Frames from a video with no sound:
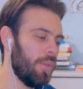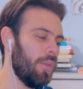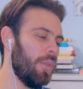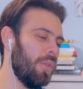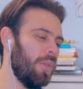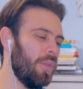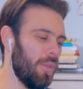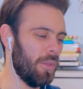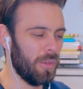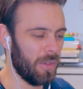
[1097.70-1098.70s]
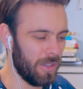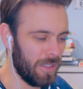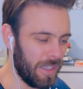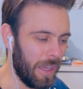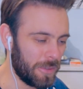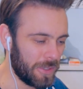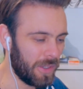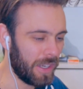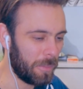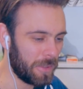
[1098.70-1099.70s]
Ooh, that was a
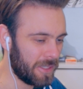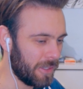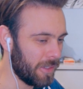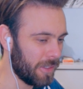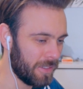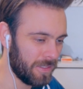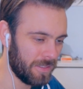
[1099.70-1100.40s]
good episode.